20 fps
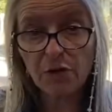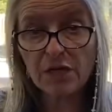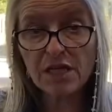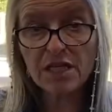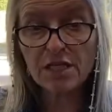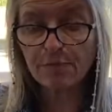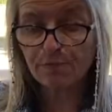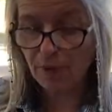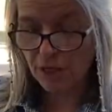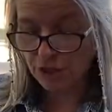
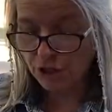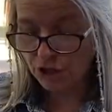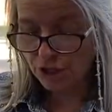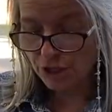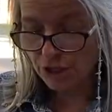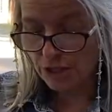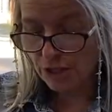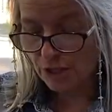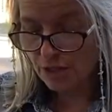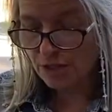
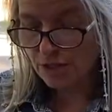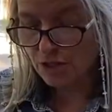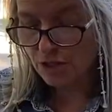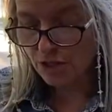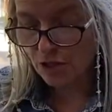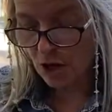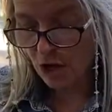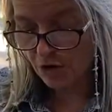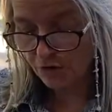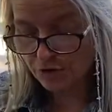spongy and
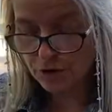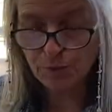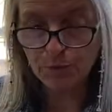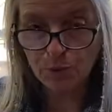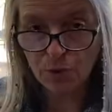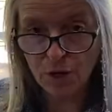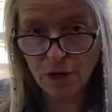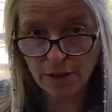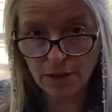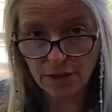soft
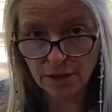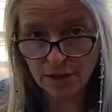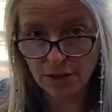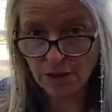product,